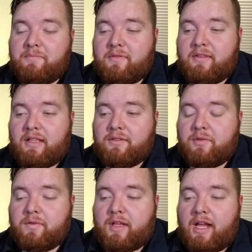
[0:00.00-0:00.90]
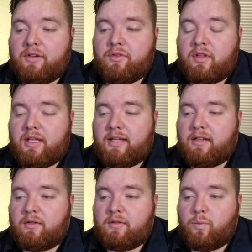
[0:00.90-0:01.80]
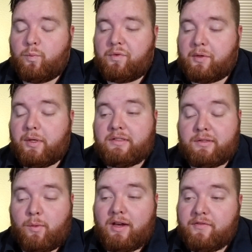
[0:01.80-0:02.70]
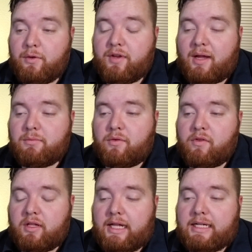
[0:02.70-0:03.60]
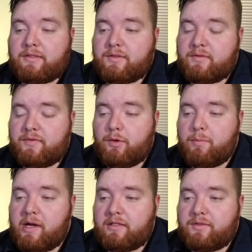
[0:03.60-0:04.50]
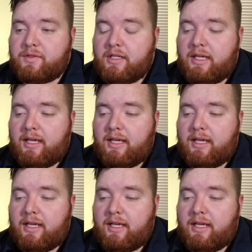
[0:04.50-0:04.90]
This was actually requested quite a few times over the last few months.